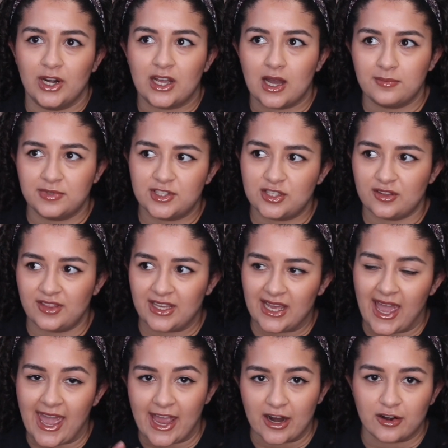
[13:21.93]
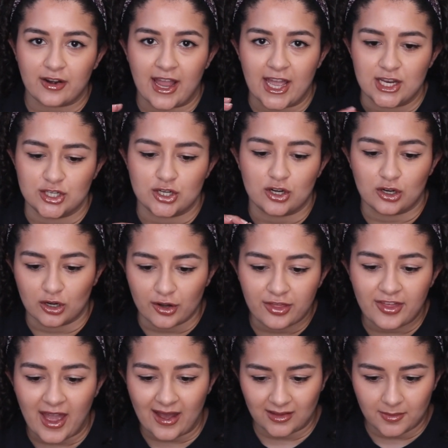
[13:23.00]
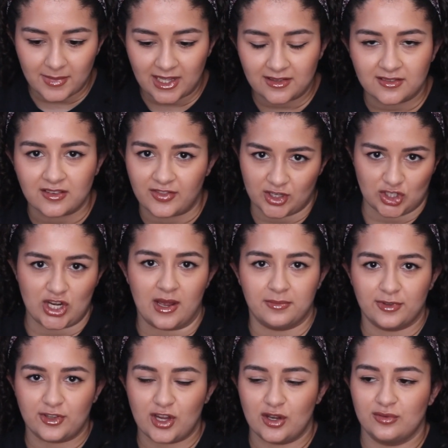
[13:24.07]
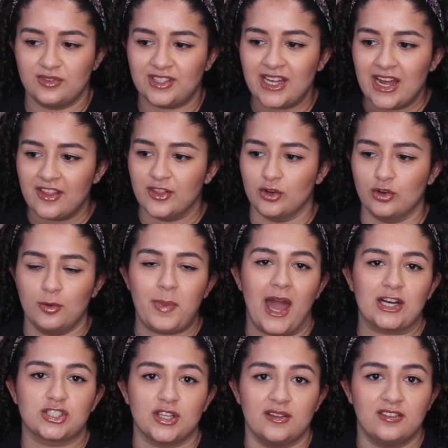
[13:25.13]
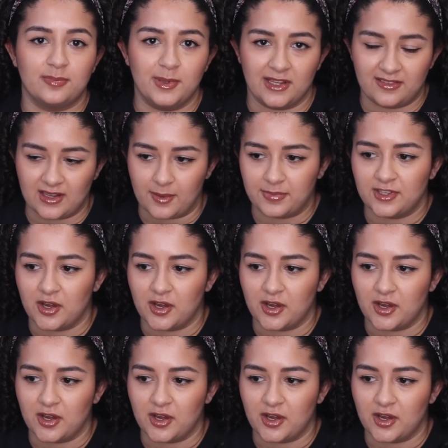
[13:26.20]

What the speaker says: it comes to the air and earth elements, the gemstones, the group actually splits up.